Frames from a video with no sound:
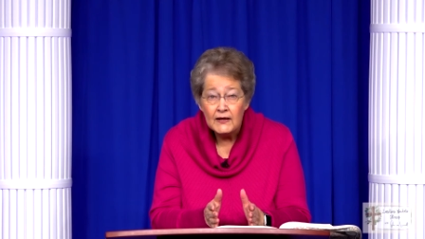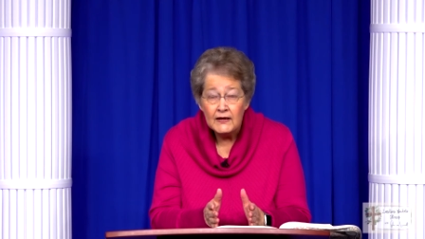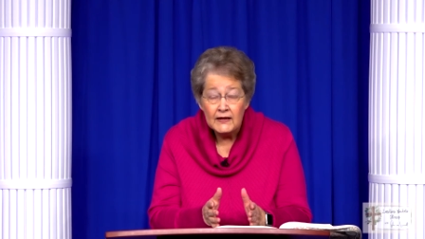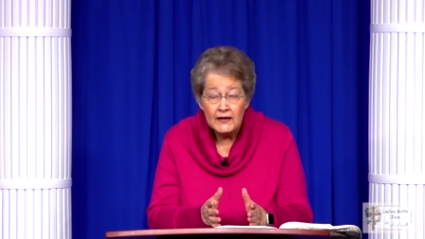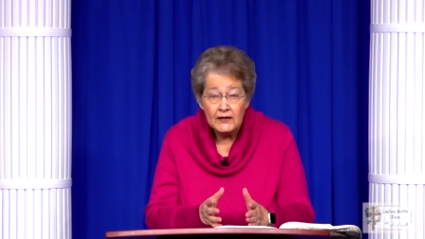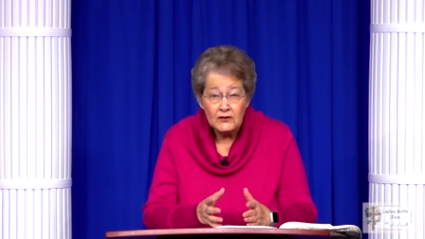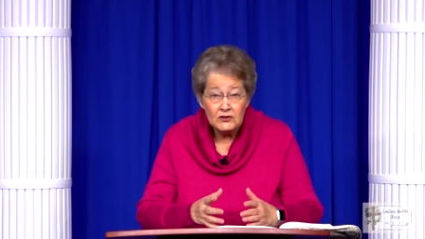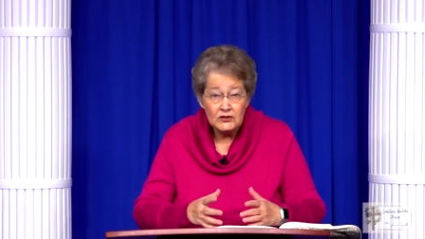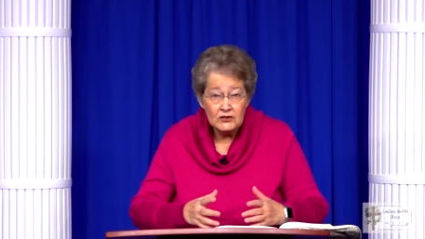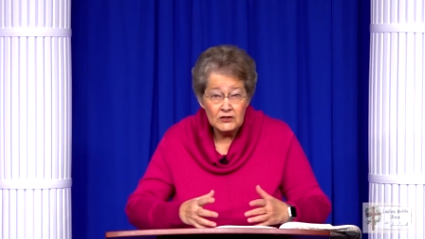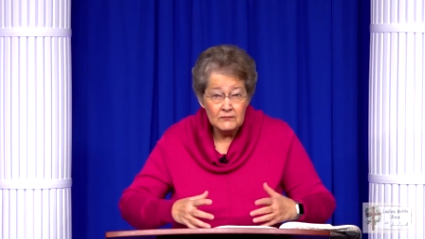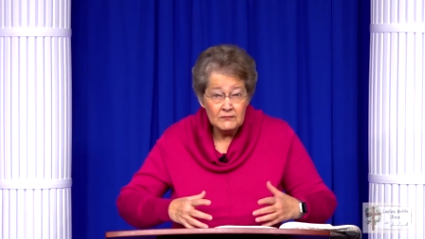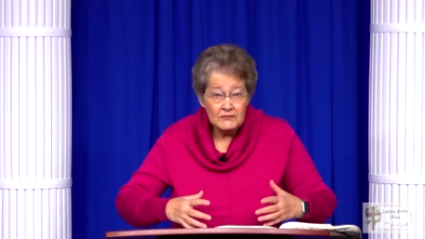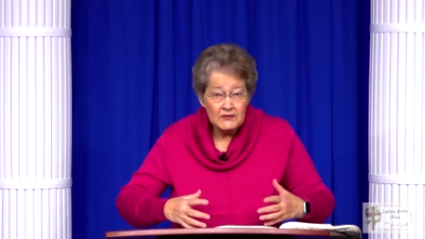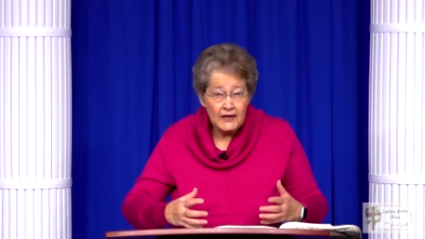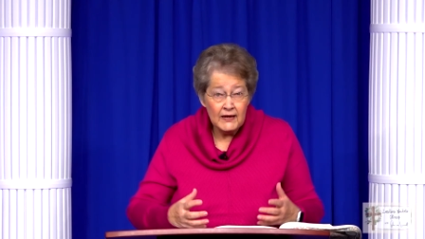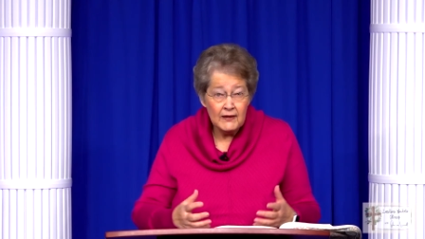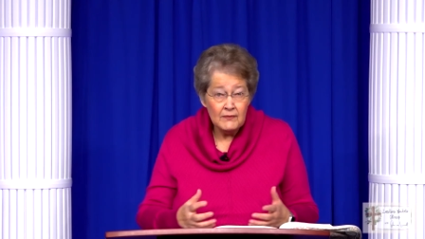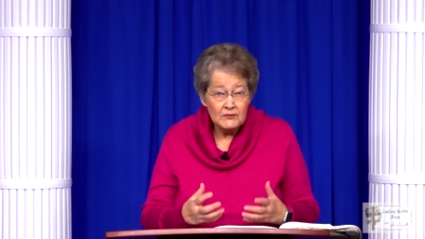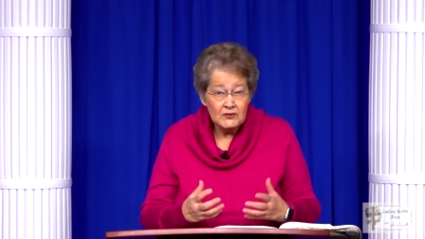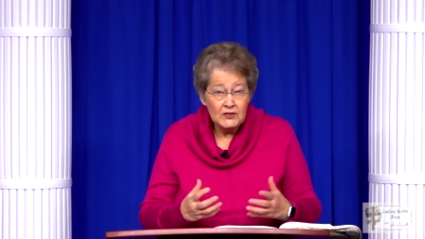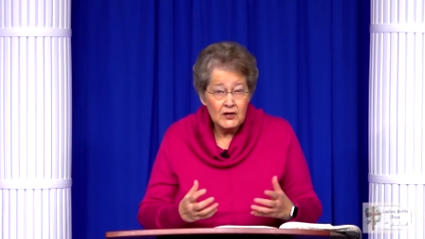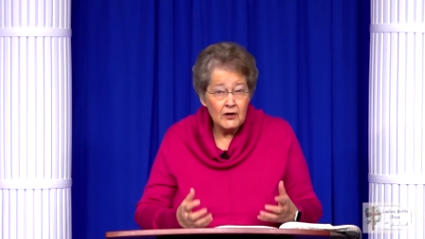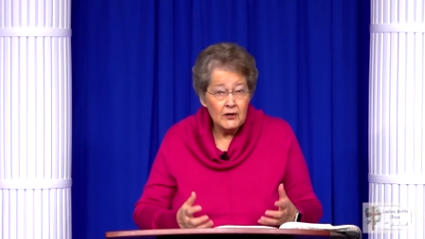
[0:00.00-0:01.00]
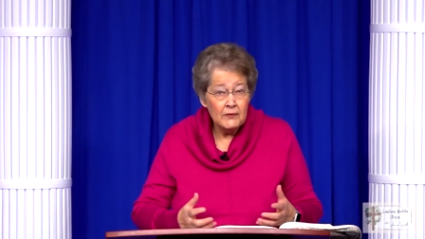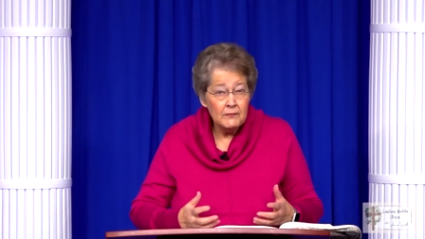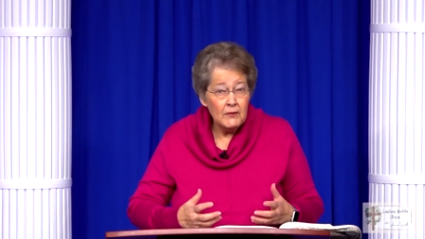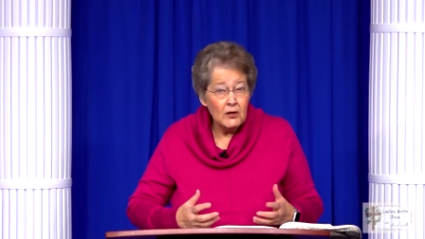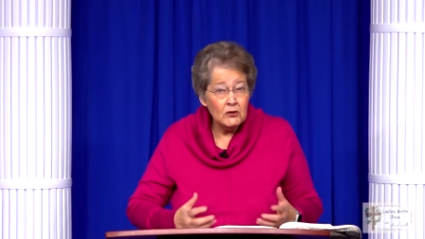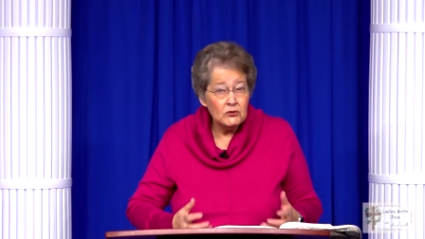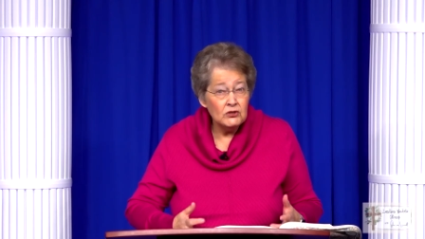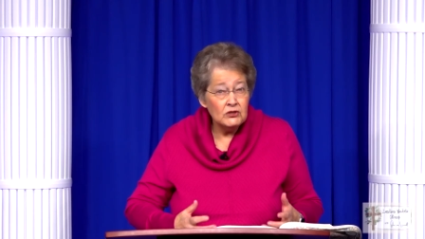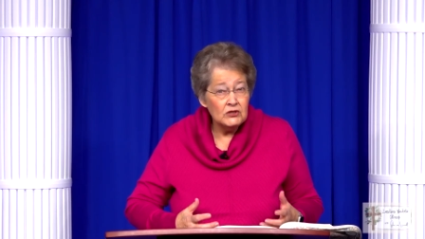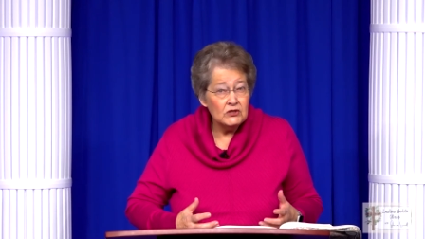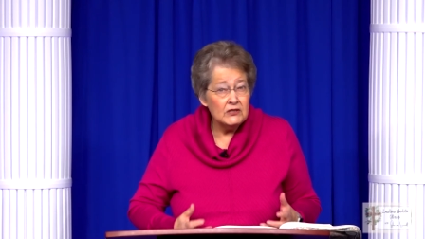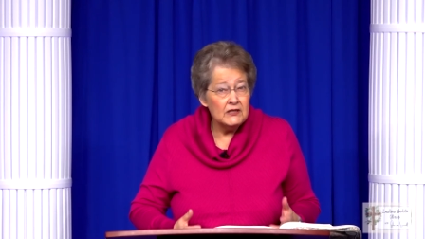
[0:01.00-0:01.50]
Now, sometimes our
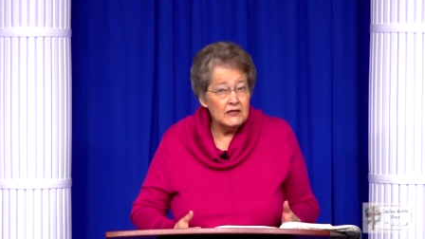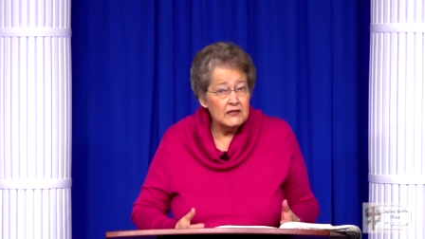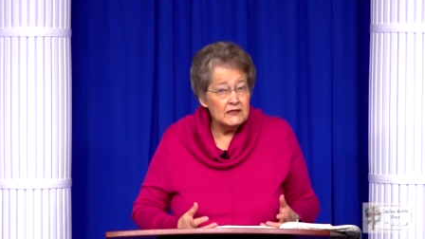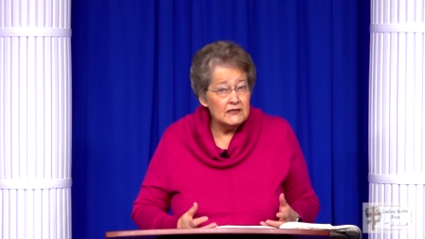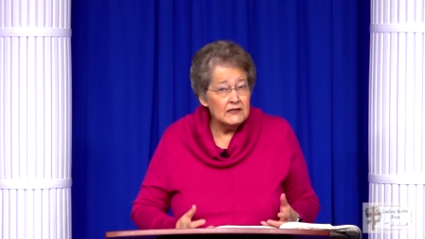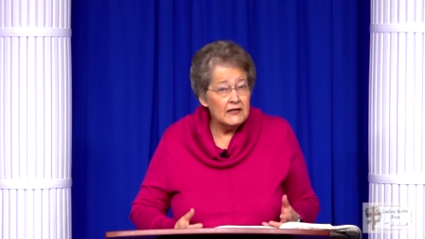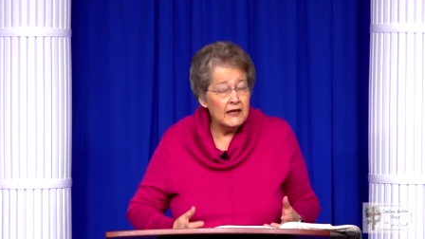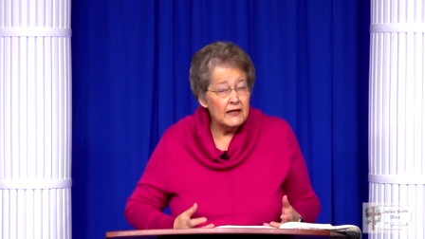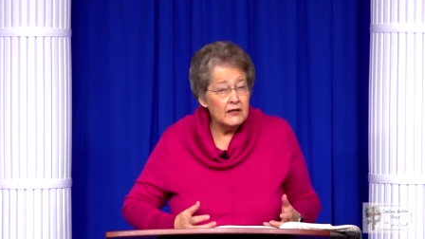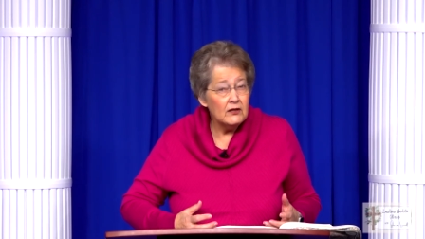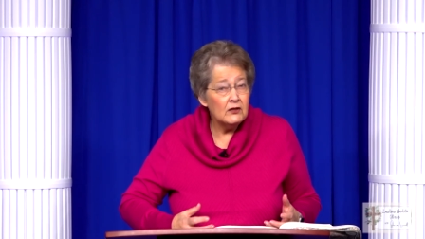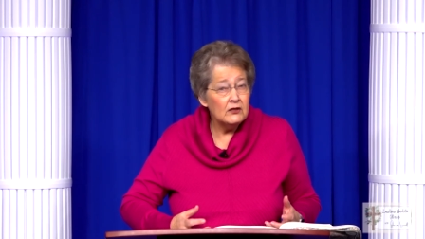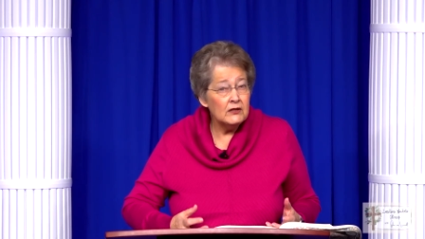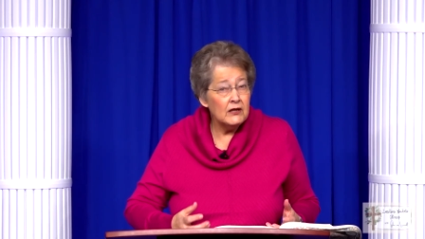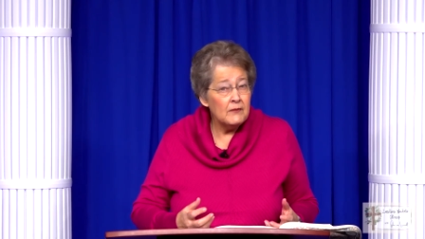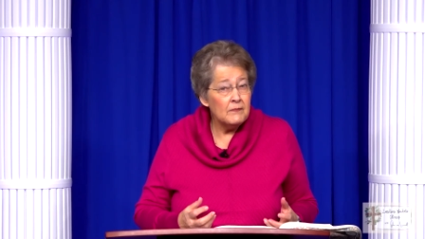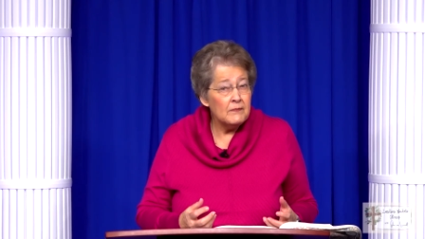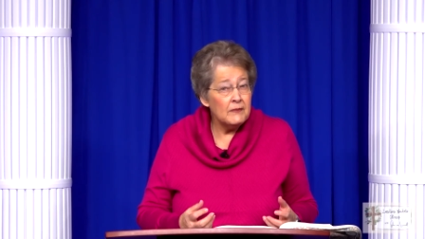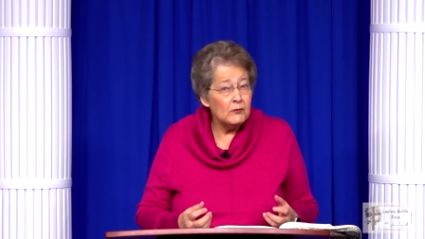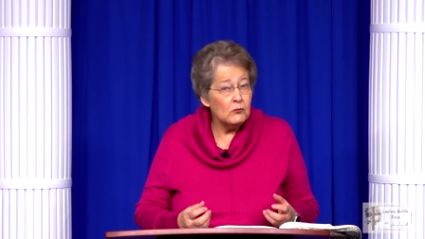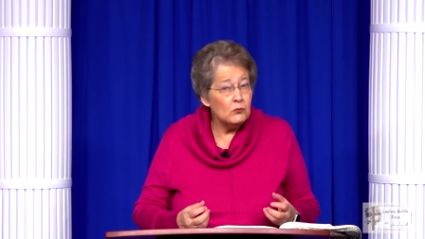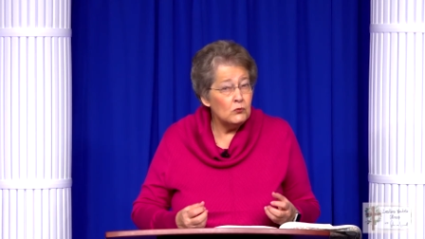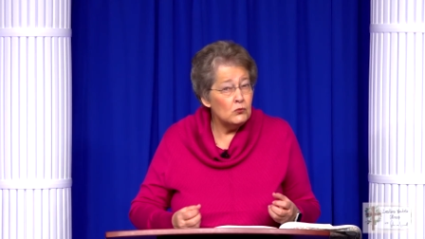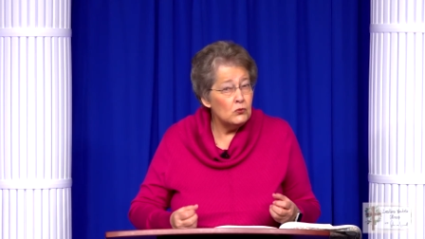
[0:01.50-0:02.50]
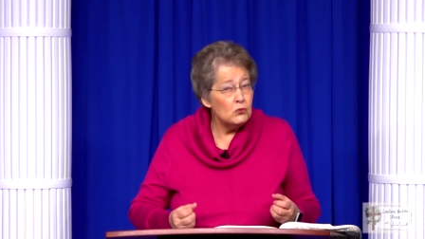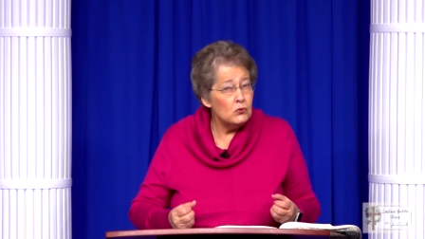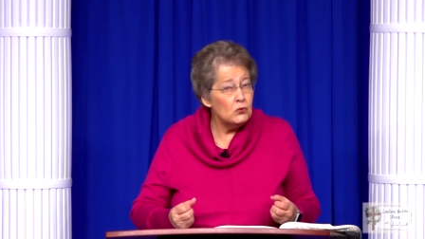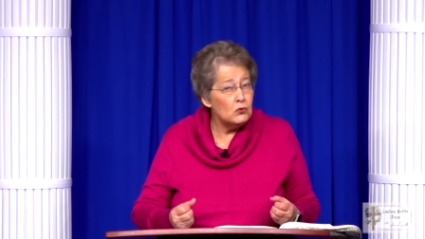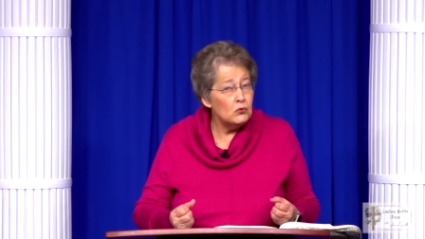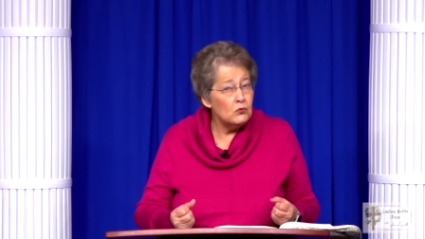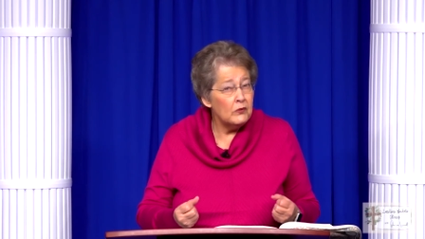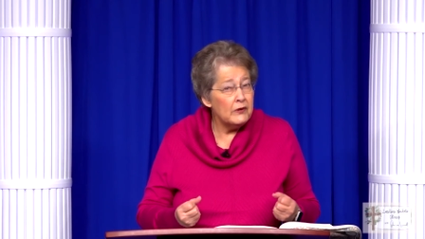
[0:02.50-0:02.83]
emotions get tangled up and ooh,